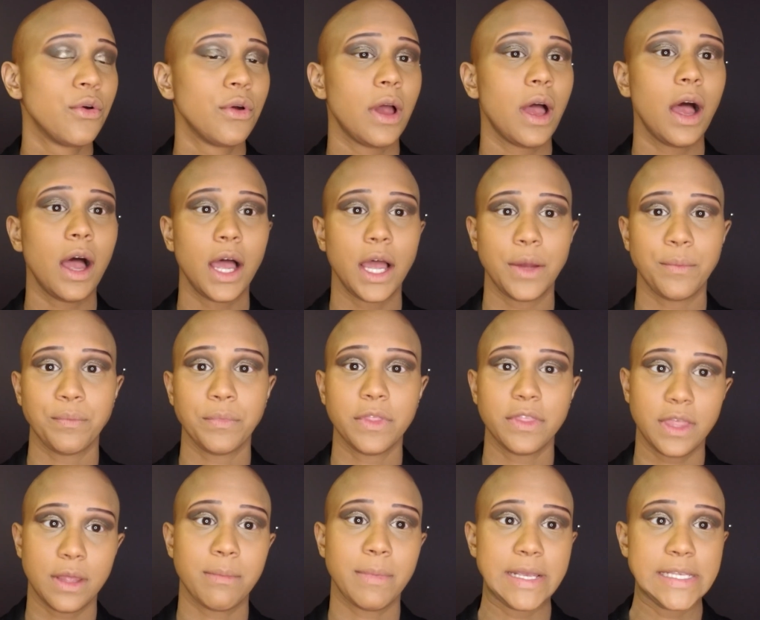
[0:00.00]

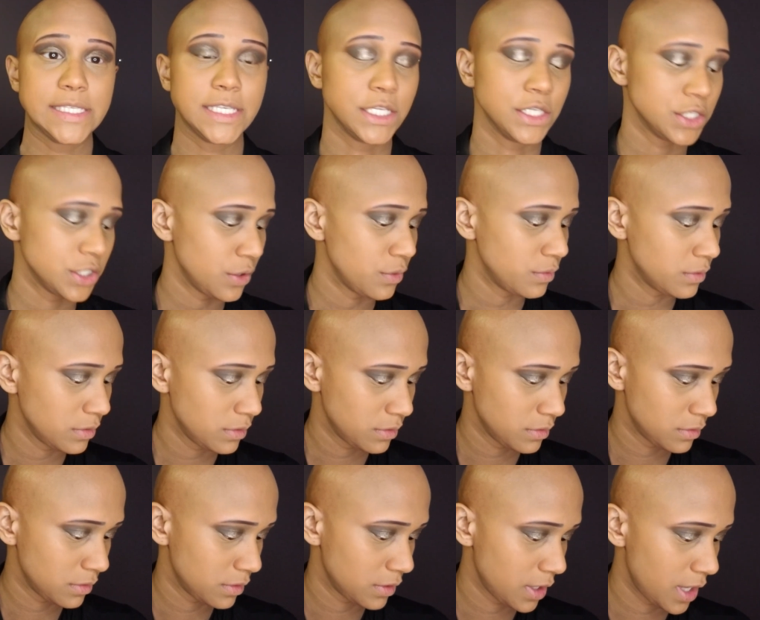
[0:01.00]
than my skin tone,
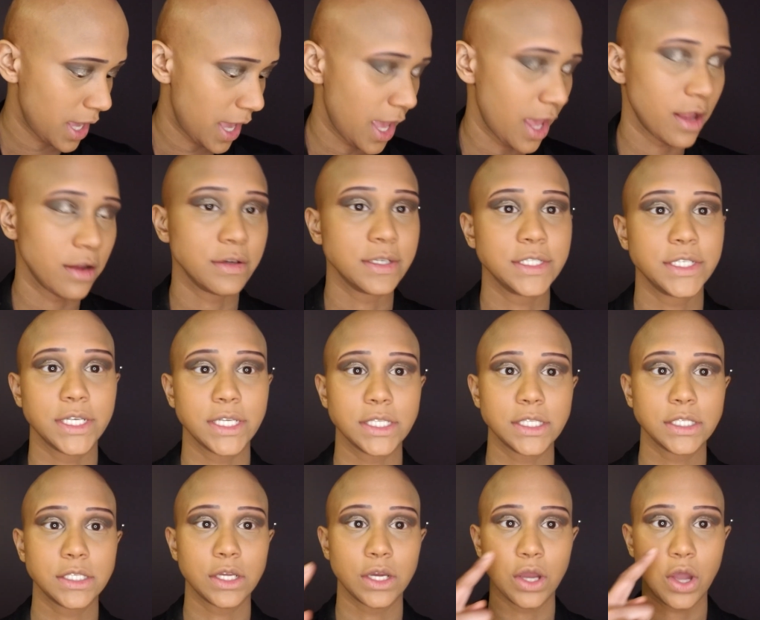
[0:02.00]
and just
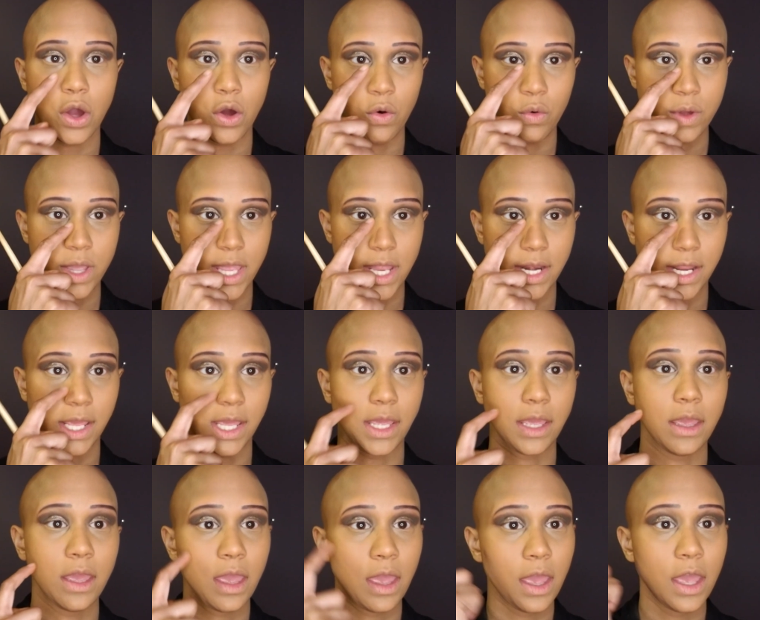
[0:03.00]
go in
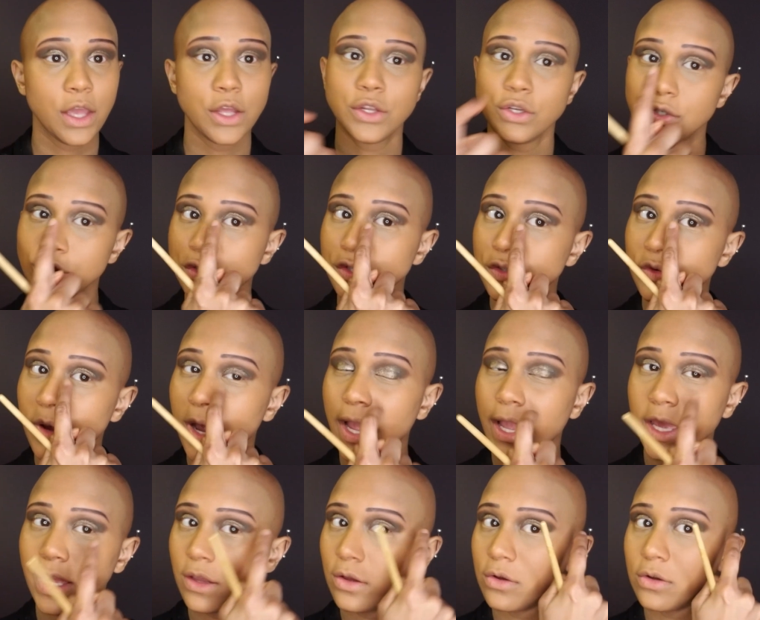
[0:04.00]
a
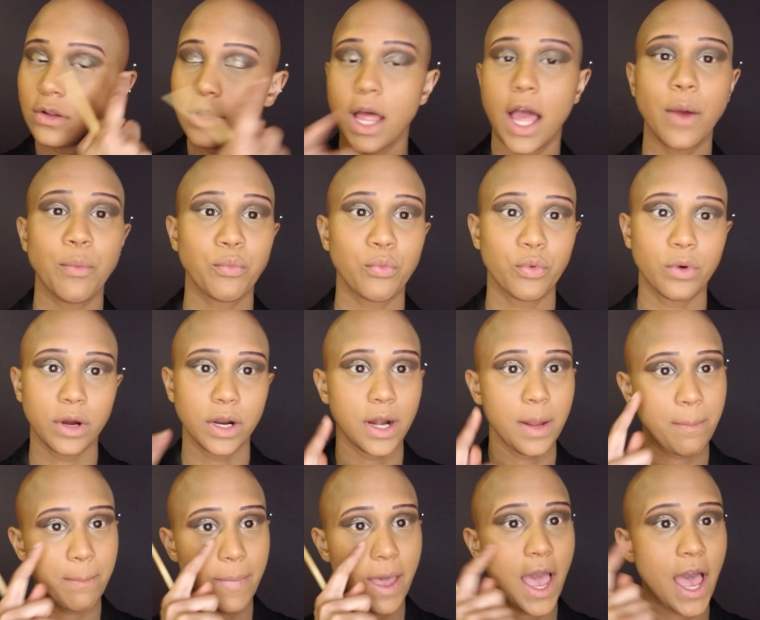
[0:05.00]
triangle upward
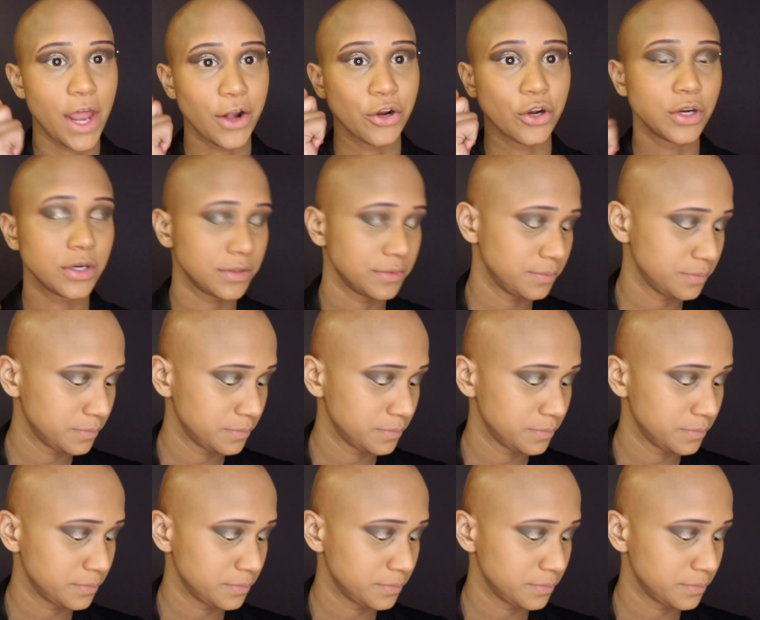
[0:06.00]
pattern.